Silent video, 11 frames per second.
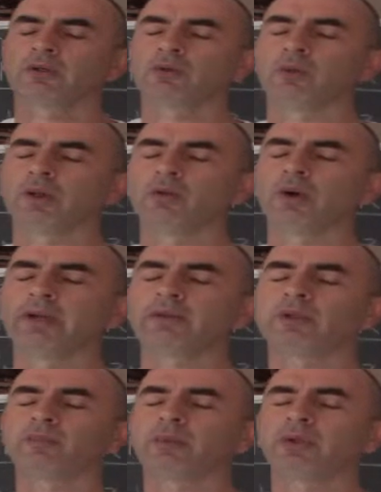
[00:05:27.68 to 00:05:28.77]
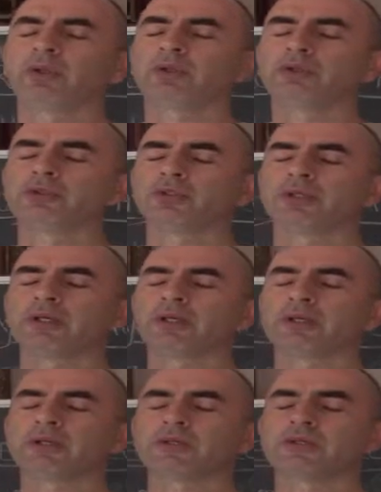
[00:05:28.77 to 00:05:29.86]
We wait upon you,
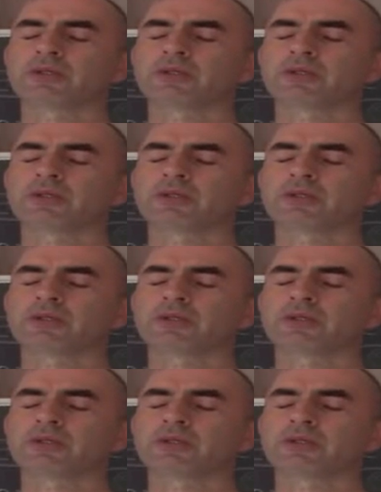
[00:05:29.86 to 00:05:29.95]
Jesus.